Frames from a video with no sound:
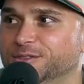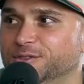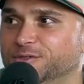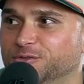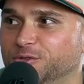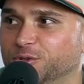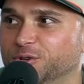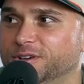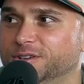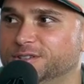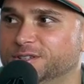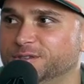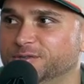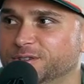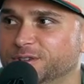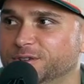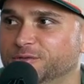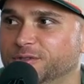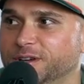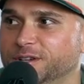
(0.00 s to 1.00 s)
the voice
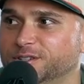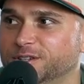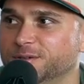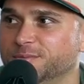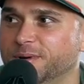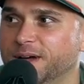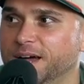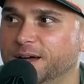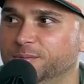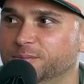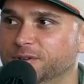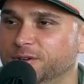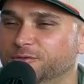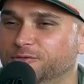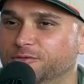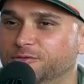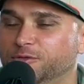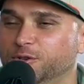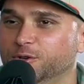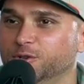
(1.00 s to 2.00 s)
of Innovation Map.
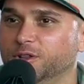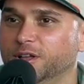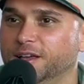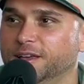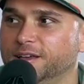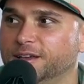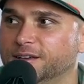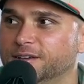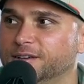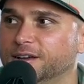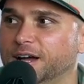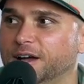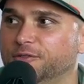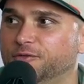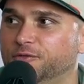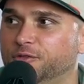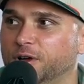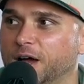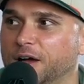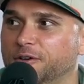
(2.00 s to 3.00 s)
I
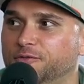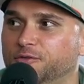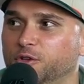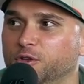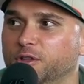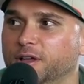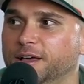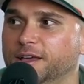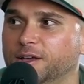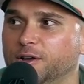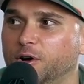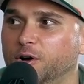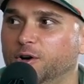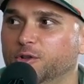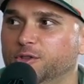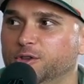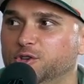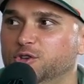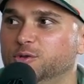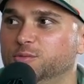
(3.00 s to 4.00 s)
feel like
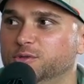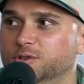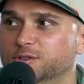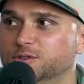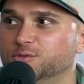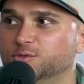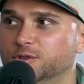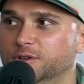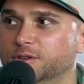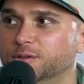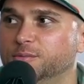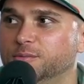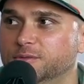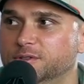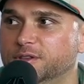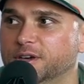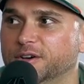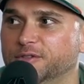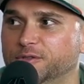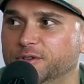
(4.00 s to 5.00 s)
all the humans would
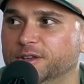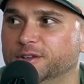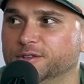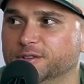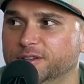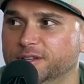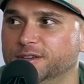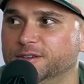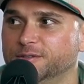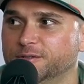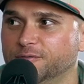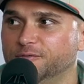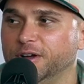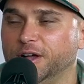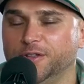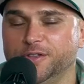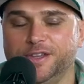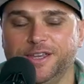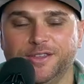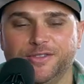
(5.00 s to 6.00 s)
definitely
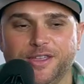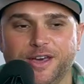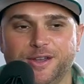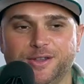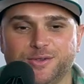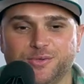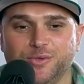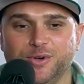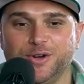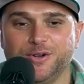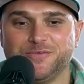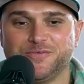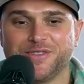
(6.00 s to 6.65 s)
validate that as well.